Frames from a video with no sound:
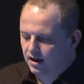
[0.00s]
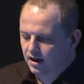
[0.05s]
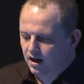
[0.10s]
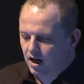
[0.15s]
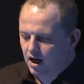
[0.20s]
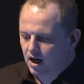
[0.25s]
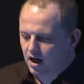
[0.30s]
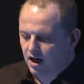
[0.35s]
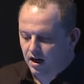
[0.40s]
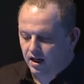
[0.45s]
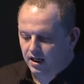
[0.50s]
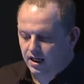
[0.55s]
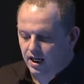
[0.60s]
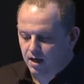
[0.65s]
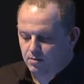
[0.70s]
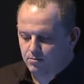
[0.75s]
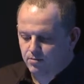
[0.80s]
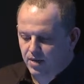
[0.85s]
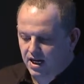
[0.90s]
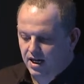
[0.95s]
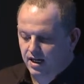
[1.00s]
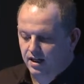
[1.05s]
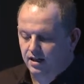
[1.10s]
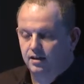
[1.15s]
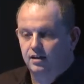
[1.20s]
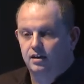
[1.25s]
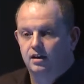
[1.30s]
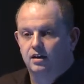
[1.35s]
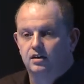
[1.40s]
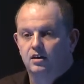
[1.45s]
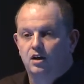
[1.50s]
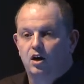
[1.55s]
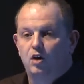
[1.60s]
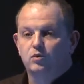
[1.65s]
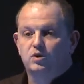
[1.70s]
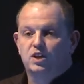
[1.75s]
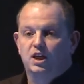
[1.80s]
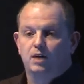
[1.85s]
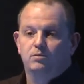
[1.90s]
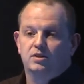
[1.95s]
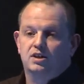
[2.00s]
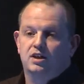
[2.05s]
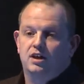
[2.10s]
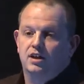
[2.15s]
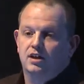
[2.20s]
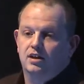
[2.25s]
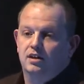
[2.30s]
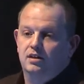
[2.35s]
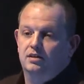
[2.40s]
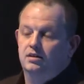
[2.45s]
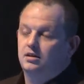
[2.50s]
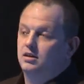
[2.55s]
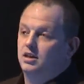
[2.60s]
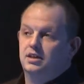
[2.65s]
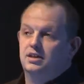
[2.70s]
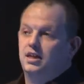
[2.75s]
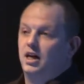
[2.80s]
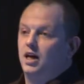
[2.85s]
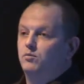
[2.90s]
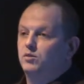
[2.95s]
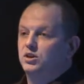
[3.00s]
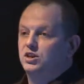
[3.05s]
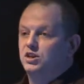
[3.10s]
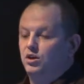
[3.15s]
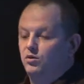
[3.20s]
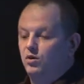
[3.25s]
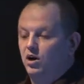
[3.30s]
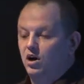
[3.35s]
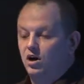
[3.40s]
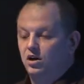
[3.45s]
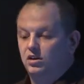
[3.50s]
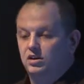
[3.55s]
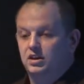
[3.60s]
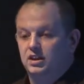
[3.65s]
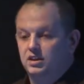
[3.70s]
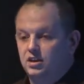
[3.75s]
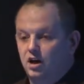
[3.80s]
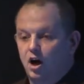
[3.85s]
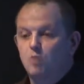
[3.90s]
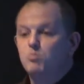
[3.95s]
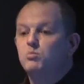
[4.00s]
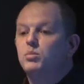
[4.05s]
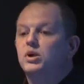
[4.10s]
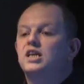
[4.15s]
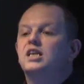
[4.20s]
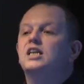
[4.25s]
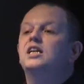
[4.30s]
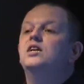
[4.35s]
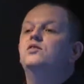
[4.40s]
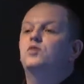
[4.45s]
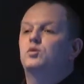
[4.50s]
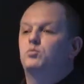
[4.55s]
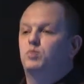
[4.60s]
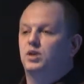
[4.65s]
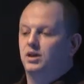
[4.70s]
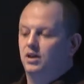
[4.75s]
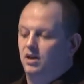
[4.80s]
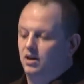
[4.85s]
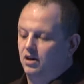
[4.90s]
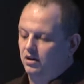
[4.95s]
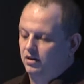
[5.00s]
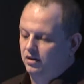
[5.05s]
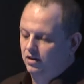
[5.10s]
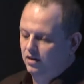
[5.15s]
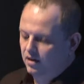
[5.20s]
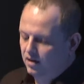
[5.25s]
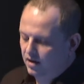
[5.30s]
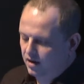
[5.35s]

Uh, and I came back, and the whole team was like, this game is too hard. It's unbelievably hard.